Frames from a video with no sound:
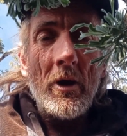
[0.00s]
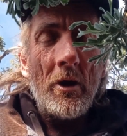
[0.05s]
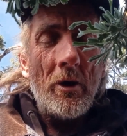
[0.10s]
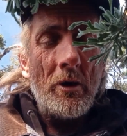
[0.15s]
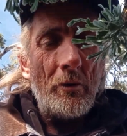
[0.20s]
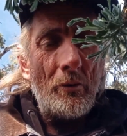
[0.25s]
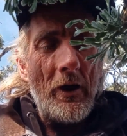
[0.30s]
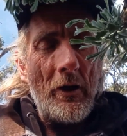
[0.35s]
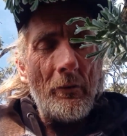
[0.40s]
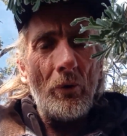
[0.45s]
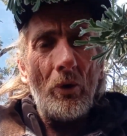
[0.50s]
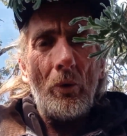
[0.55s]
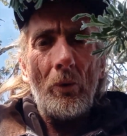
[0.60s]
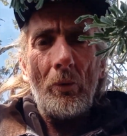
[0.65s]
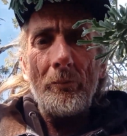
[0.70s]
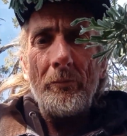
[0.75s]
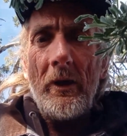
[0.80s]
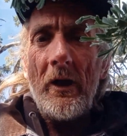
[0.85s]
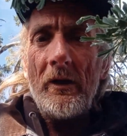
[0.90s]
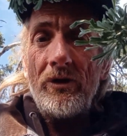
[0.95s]
We have a little
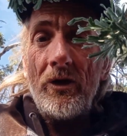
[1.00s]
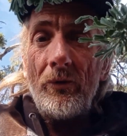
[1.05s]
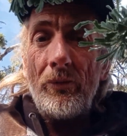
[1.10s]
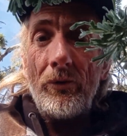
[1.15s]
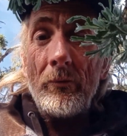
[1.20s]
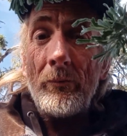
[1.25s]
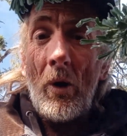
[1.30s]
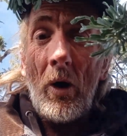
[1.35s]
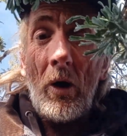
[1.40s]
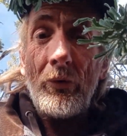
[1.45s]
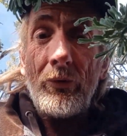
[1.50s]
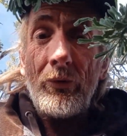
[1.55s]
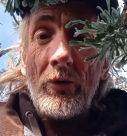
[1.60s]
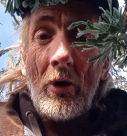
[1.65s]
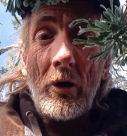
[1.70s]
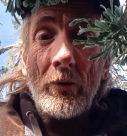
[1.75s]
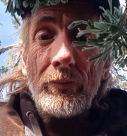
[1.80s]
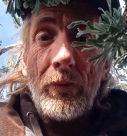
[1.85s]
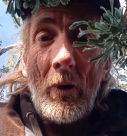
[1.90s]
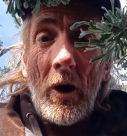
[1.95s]
magnesium bars to
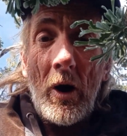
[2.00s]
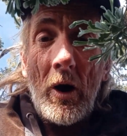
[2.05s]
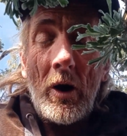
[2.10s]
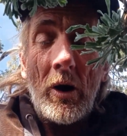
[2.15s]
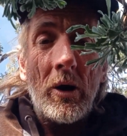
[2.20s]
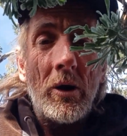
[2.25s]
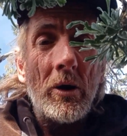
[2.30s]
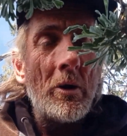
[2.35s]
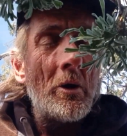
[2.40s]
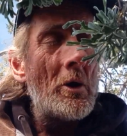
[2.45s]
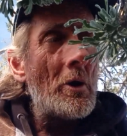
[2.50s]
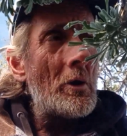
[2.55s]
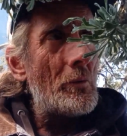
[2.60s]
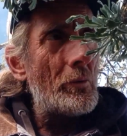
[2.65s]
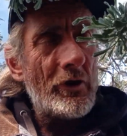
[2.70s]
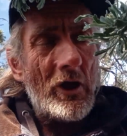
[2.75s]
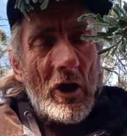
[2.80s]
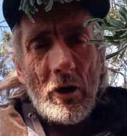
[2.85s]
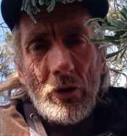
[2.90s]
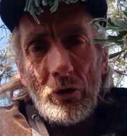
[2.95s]
start fire. We
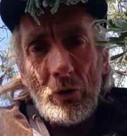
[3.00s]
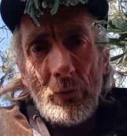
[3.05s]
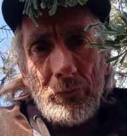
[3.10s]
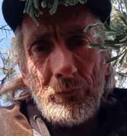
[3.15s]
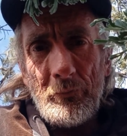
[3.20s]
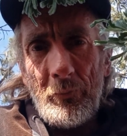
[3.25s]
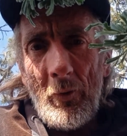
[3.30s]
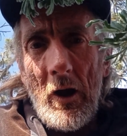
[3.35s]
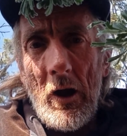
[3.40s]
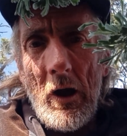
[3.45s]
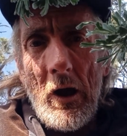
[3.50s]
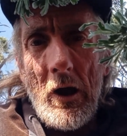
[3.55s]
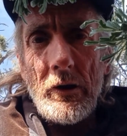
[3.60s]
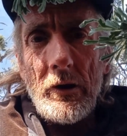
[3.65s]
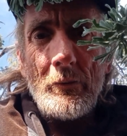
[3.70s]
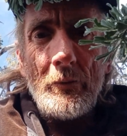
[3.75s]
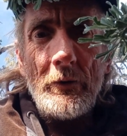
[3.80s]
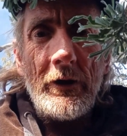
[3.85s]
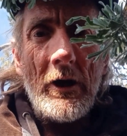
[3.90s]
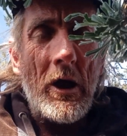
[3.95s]
got a little pot.
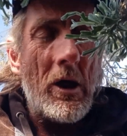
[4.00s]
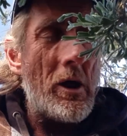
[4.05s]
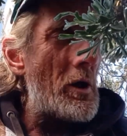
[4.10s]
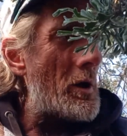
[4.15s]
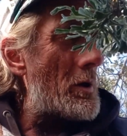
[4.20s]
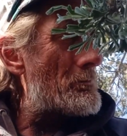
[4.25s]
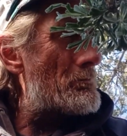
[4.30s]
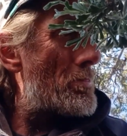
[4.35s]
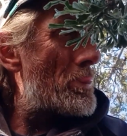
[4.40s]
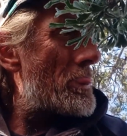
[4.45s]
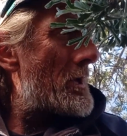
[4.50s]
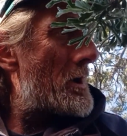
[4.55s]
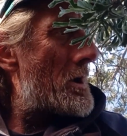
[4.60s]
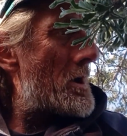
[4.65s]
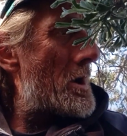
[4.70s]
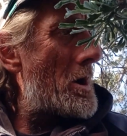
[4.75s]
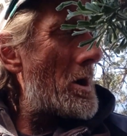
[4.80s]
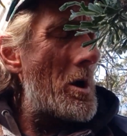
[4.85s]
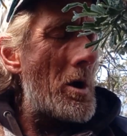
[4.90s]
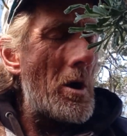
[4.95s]
We got
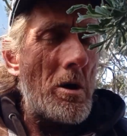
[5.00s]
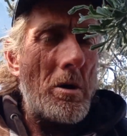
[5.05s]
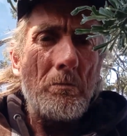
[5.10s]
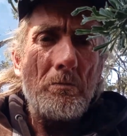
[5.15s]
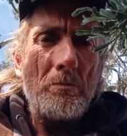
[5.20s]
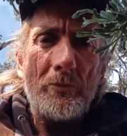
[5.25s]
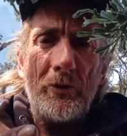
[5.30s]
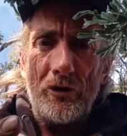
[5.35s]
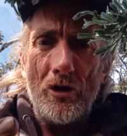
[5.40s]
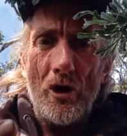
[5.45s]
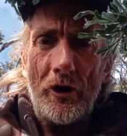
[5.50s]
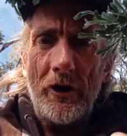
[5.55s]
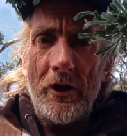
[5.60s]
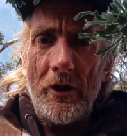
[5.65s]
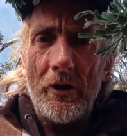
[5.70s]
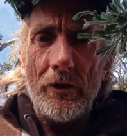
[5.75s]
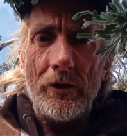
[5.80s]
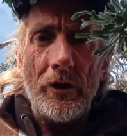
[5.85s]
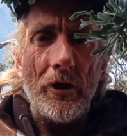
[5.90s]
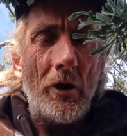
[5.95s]
to cook
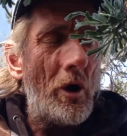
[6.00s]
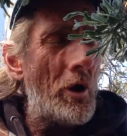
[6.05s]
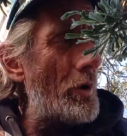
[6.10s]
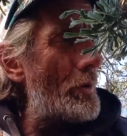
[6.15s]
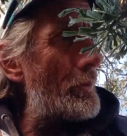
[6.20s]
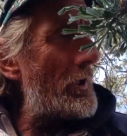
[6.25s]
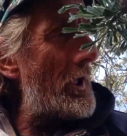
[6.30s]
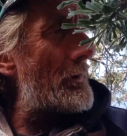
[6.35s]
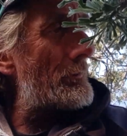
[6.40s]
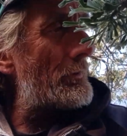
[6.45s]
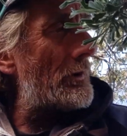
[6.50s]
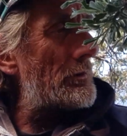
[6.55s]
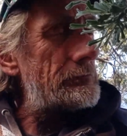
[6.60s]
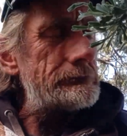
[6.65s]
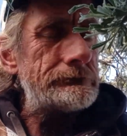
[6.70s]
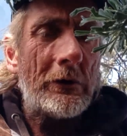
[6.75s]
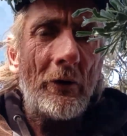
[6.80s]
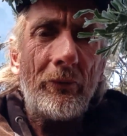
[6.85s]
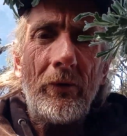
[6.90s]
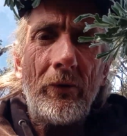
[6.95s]
in. We have a
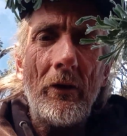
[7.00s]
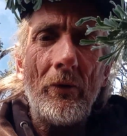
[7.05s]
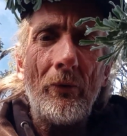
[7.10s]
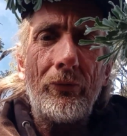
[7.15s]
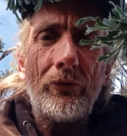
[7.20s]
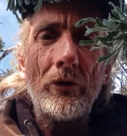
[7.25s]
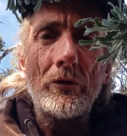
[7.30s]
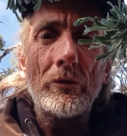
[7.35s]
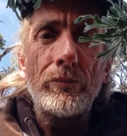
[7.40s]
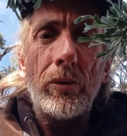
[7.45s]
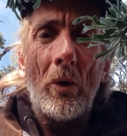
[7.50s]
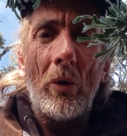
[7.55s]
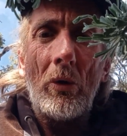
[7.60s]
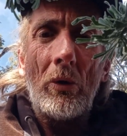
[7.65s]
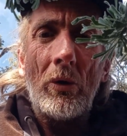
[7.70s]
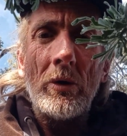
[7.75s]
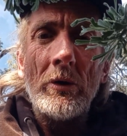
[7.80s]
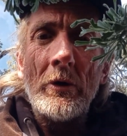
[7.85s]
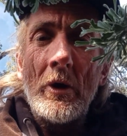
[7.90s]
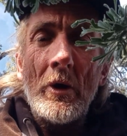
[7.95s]
stainless steel
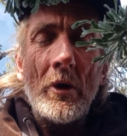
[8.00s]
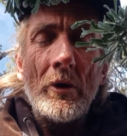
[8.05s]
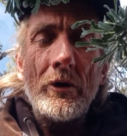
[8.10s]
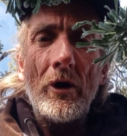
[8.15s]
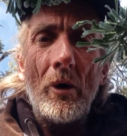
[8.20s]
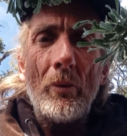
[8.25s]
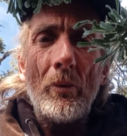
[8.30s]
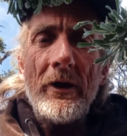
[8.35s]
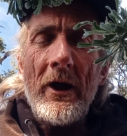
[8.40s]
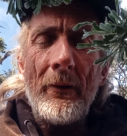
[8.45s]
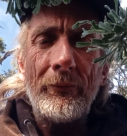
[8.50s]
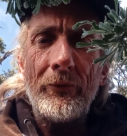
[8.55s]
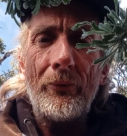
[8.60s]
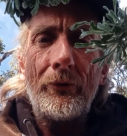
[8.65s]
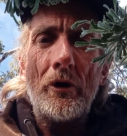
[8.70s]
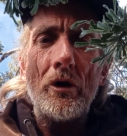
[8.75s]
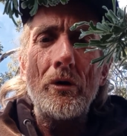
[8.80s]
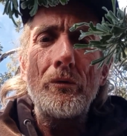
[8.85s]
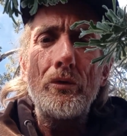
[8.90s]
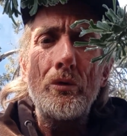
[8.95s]
bowl. We have this.
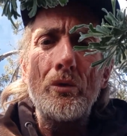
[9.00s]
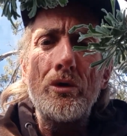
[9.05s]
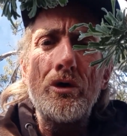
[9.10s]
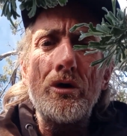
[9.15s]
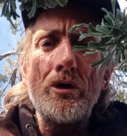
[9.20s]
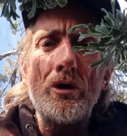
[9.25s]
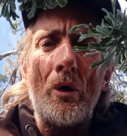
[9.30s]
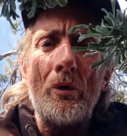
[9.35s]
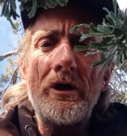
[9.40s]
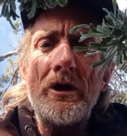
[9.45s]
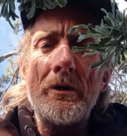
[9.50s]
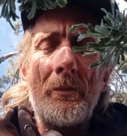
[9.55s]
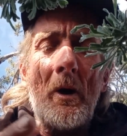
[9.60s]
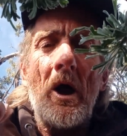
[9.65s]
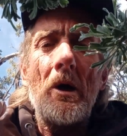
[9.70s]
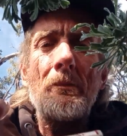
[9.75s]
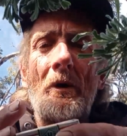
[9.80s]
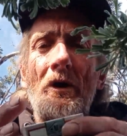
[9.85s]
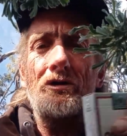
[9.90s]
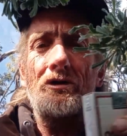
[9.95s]
You don't need to buy a
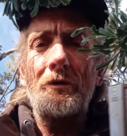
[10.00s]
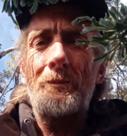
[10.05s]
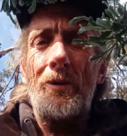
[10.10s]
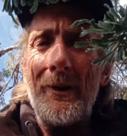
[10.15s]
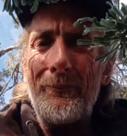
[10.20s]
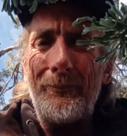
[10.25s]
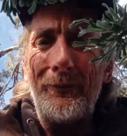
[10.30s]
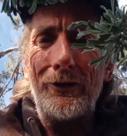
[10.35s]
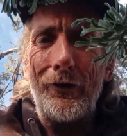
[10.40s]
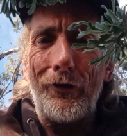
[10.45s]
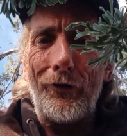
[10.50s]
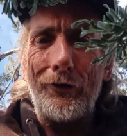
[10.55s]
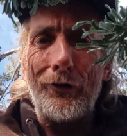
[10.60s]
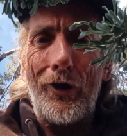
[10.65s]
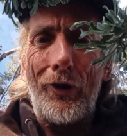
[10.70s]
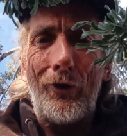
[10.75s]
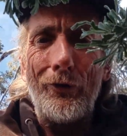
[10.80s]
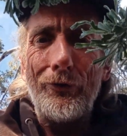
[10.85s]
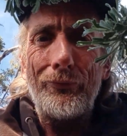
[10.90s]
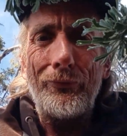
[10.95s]
bunch of prepping gear and
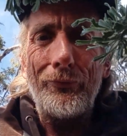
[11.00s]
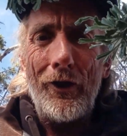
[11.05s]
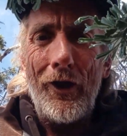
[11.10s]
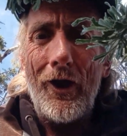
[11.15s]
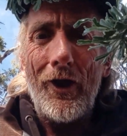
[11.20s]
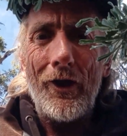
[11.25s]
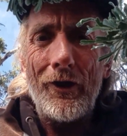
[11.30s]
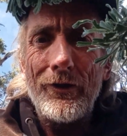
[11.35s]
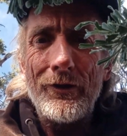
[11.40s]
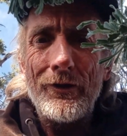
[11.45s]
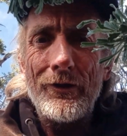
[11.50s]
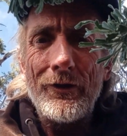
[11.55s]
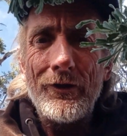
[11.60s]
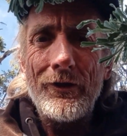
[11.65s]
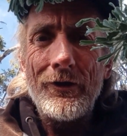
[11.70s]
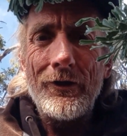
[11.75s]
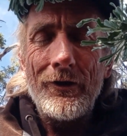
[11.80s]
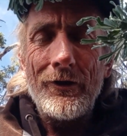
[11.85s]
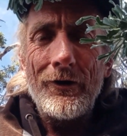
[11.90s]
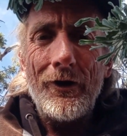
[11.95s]
all this and that,
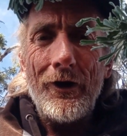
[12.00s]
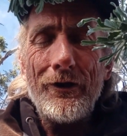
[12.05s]
and